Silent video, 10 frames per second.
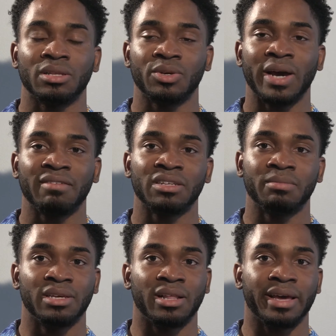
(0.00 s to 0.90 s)
You have to
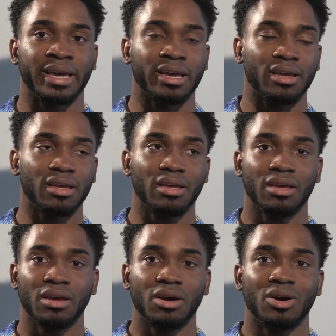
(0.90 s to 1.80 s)
be like
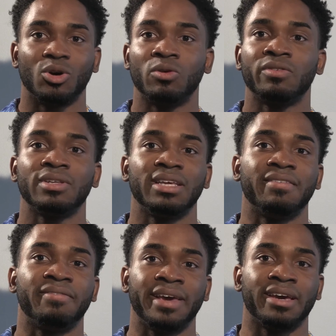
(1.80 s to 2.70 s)
overly
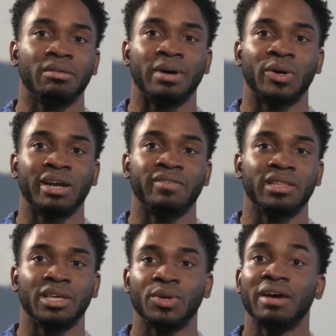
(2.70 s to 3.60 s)
fake about
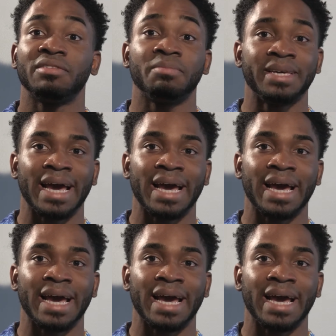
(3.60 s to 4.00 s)
everything. You have to be